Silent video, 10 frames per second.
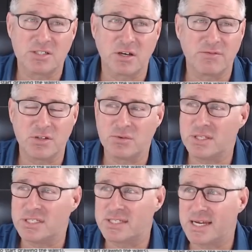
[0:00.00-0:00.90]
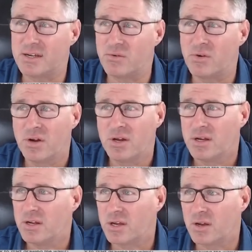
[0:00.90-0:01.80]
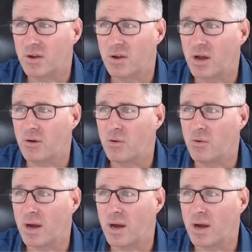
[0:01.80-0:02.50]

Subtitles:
So if you're doing this standard, you can go